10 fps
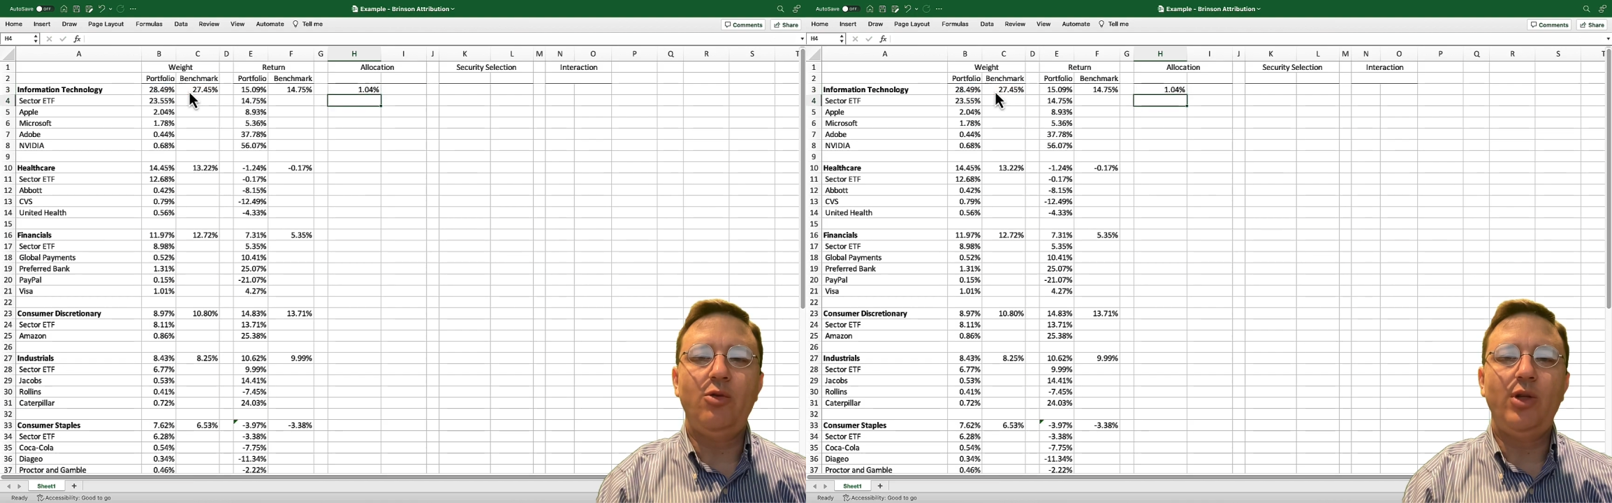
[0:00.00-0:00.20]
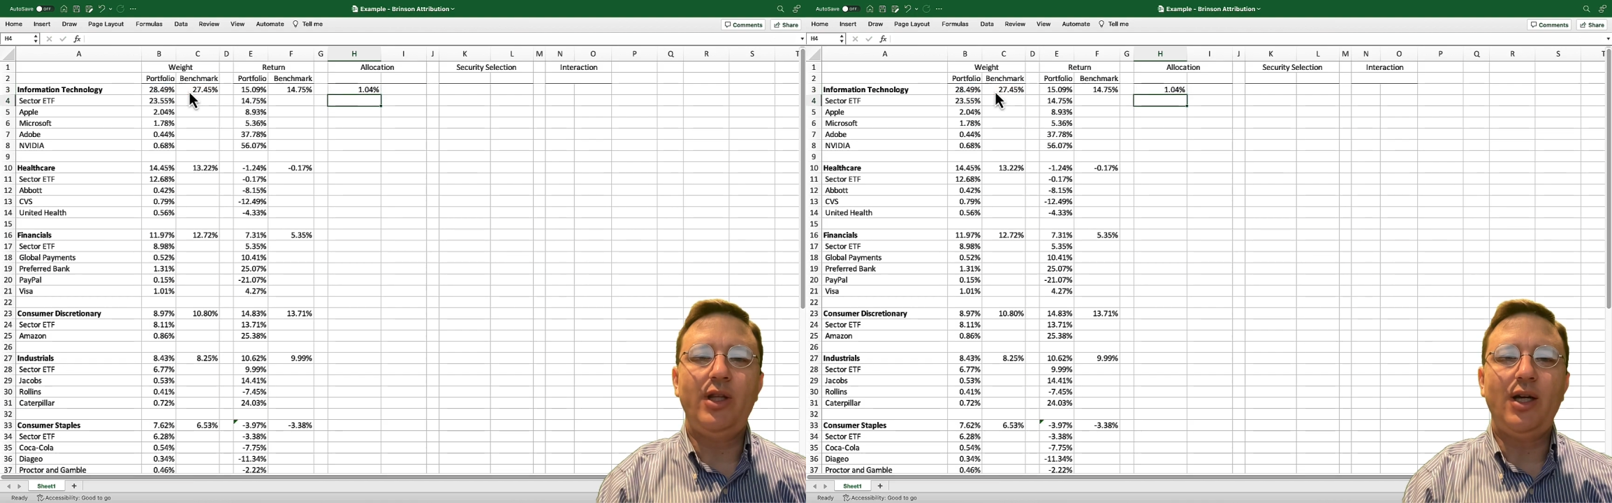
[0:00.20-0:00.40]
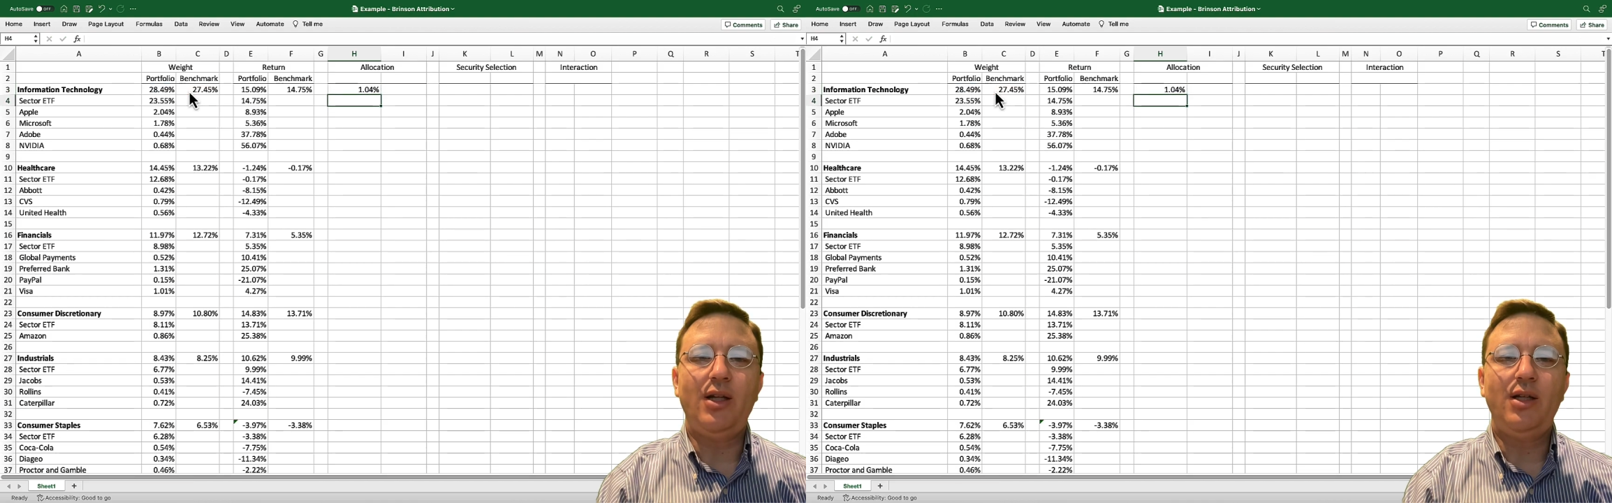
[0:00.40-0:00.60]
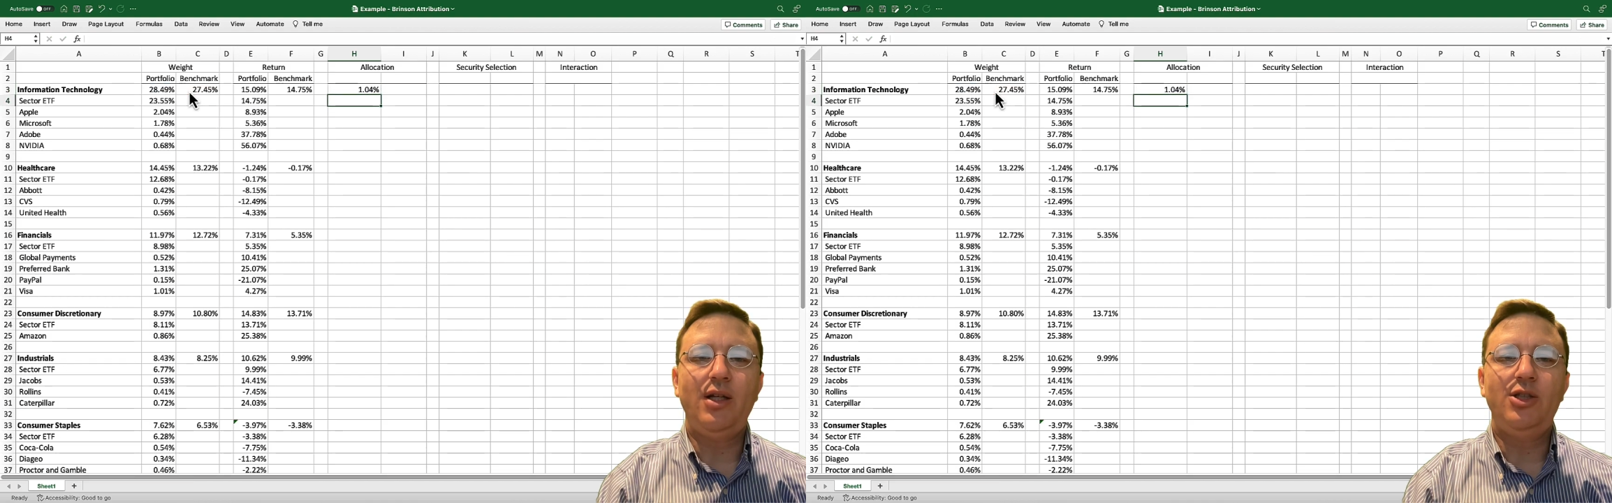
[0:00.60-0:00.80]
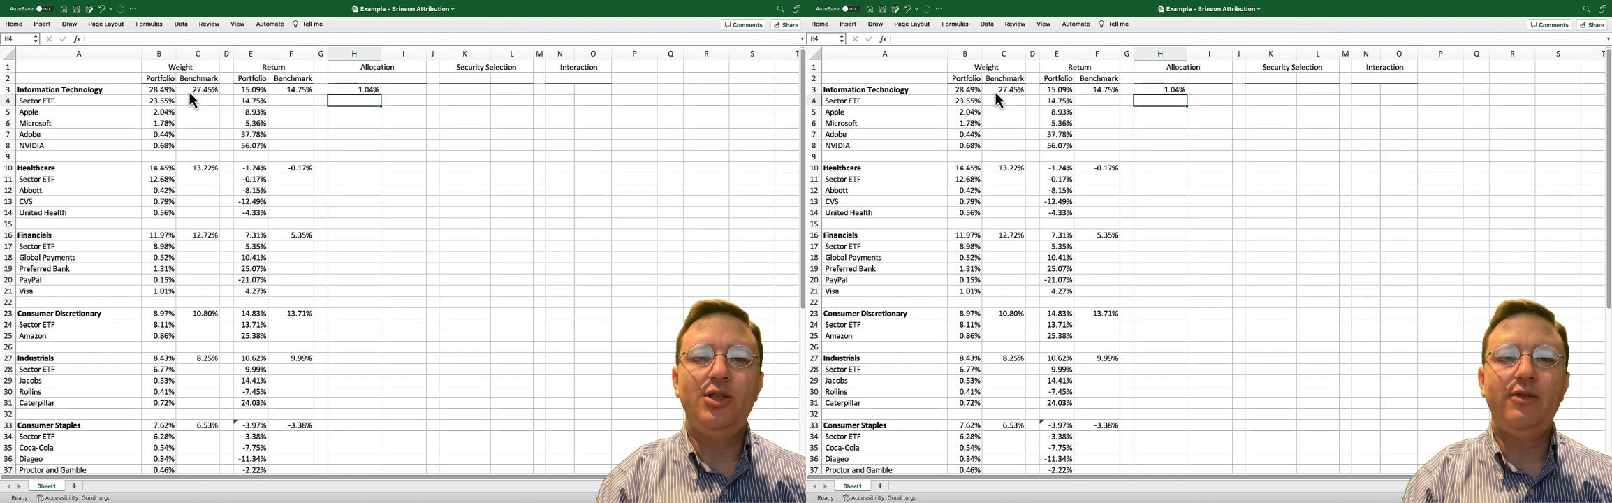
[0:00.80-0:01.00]
with the
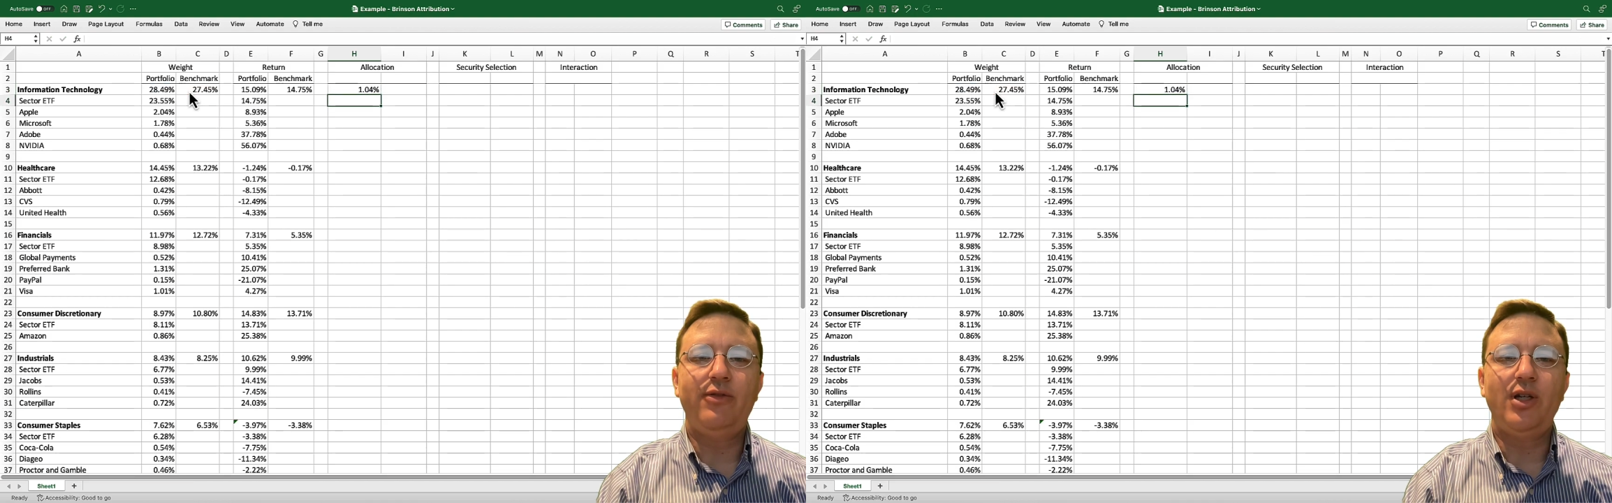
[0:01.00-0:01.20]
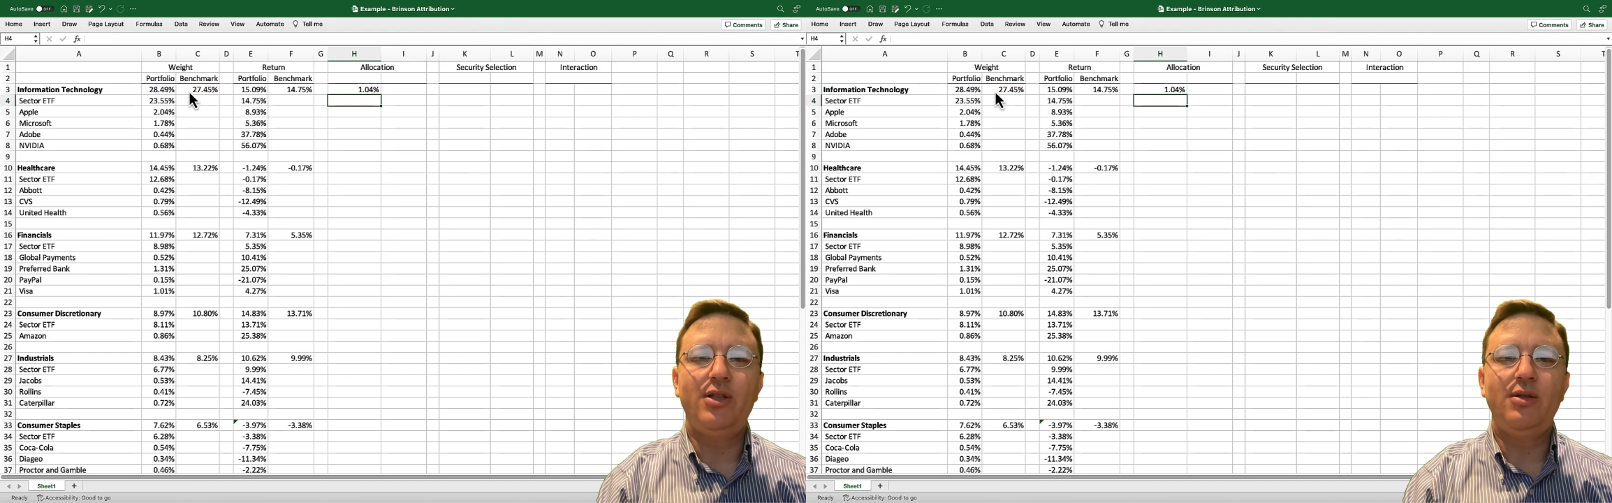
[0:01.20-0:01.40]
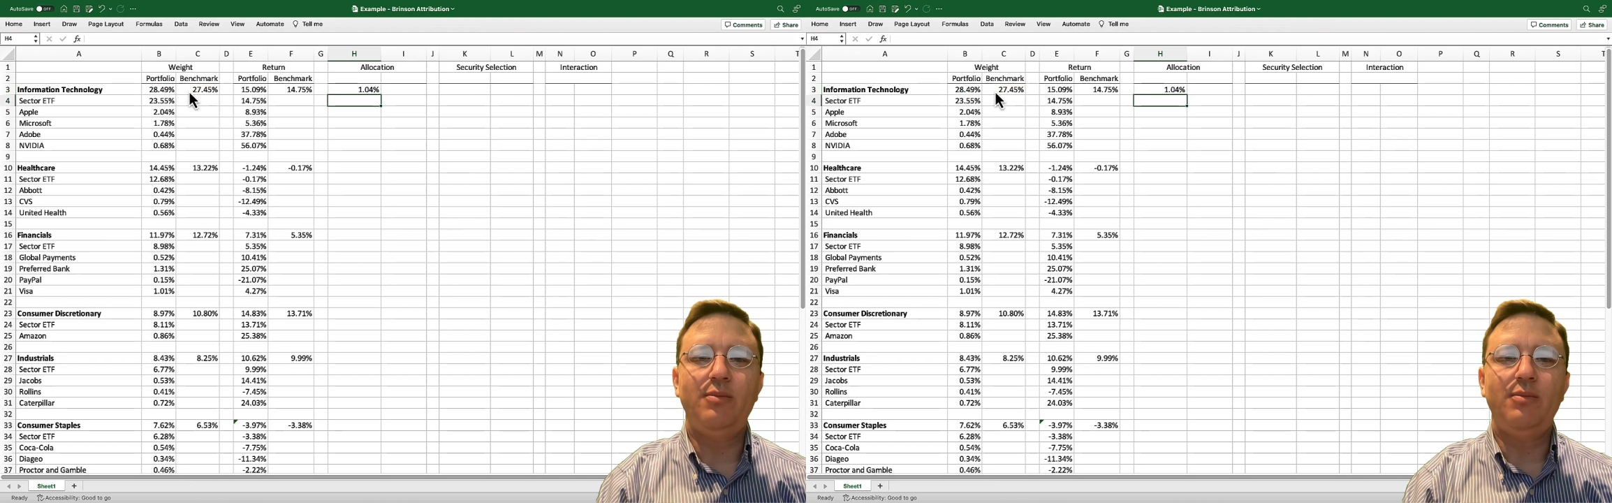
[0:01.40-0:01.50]
allocation effect